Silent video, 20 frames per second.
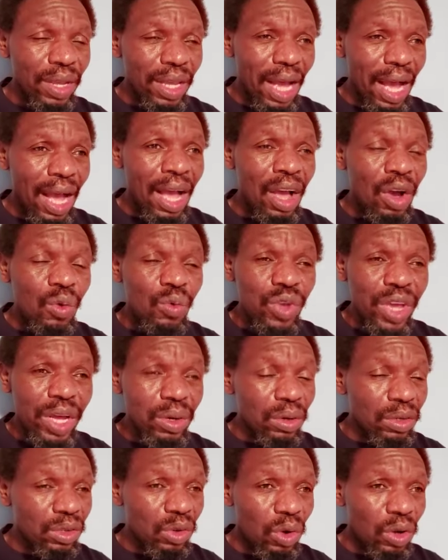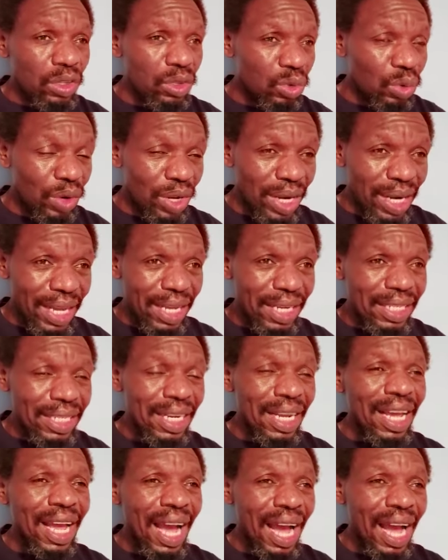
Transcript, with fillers: Yeah, we are not going to relent